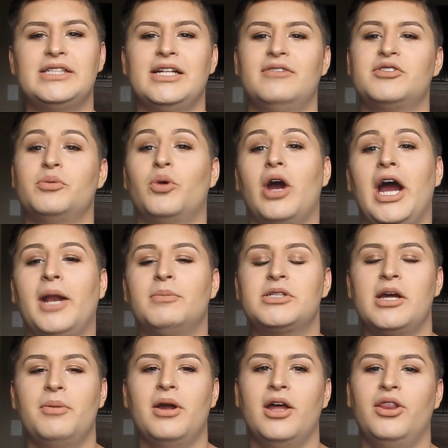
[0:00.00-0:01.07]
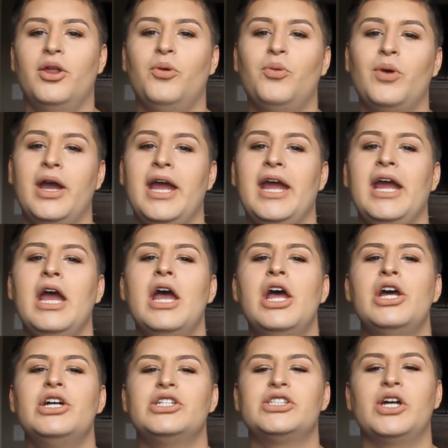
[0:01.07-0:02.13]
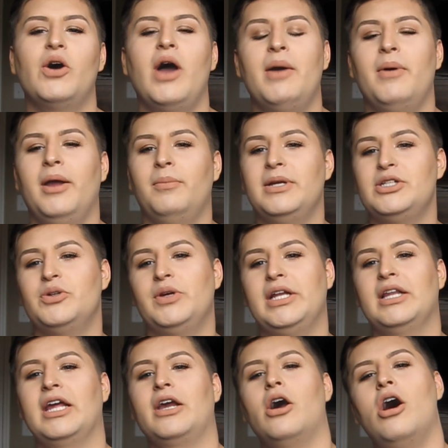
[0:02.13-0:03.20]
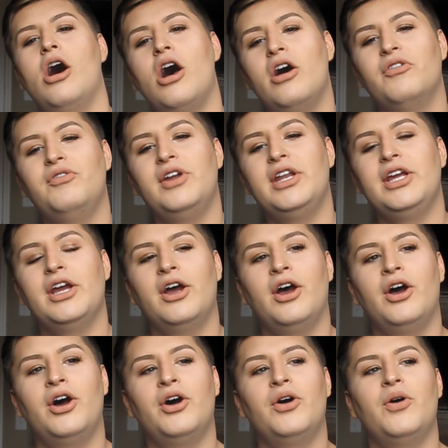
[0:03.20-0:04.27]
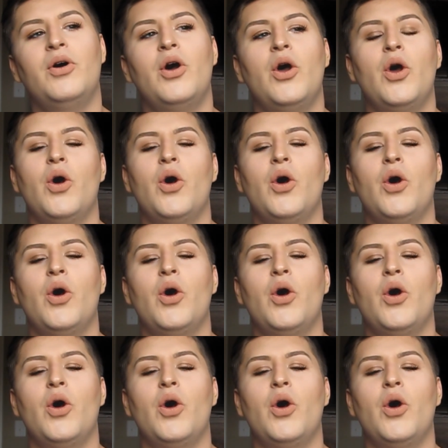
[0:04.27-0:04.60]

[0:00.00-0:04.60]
I have some more items coming on the way, so I might be doing like a haul video